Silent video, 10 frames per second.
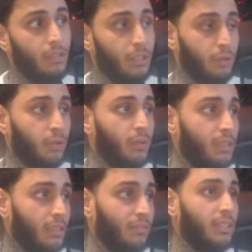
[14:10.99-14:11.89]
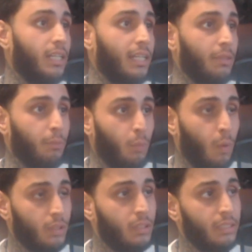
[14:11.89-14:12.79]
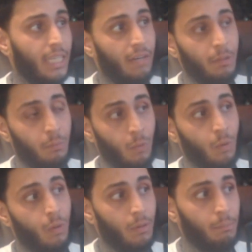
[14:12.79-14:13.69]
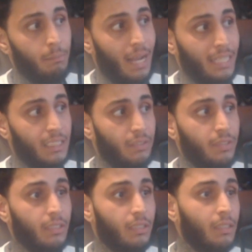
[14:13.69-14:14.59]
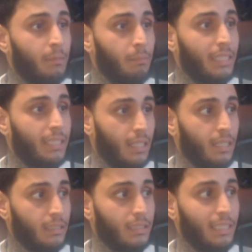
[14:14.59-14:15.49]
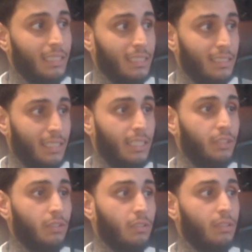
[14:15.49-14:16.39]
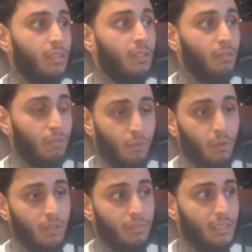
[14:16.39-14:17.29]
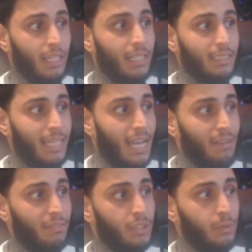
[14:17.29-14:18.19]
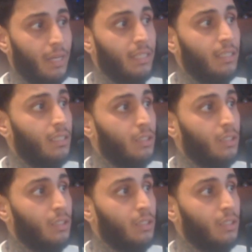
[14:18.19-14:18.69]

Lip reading: the uterus and the vagina wants to carry more bacteria because it is essential for the vagina to have this, right?